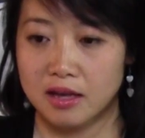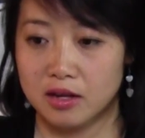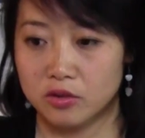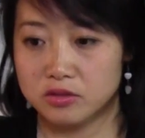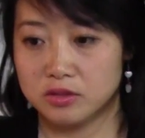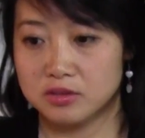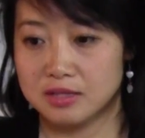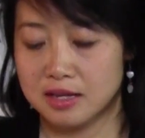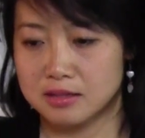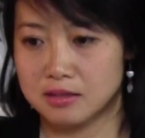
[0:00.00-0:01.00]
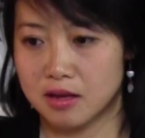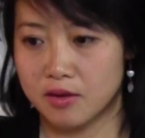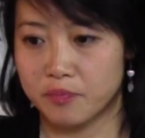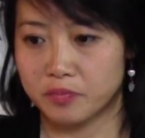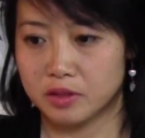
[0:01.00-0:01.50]
And also says
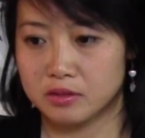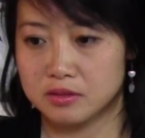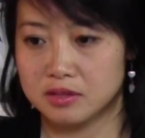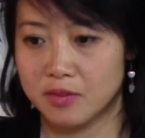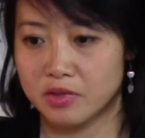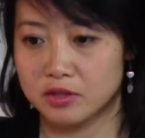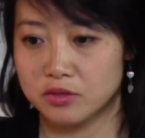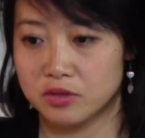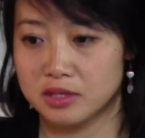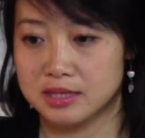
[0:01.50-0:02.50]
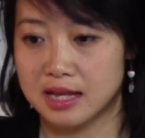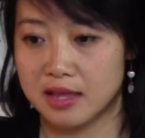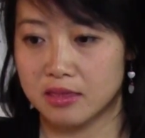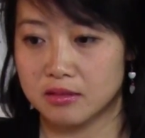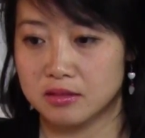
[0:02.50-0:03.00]
something to the
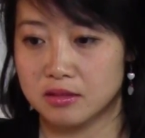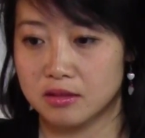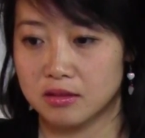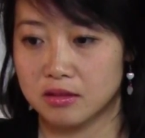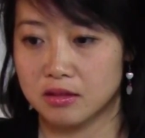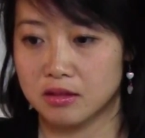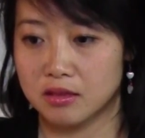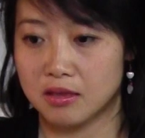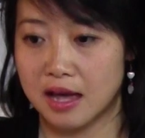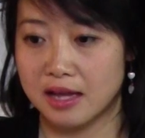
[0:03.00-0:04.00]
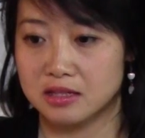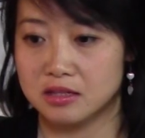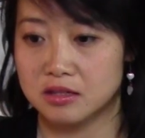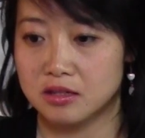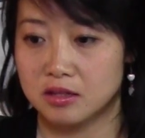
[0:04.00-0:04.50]
extent that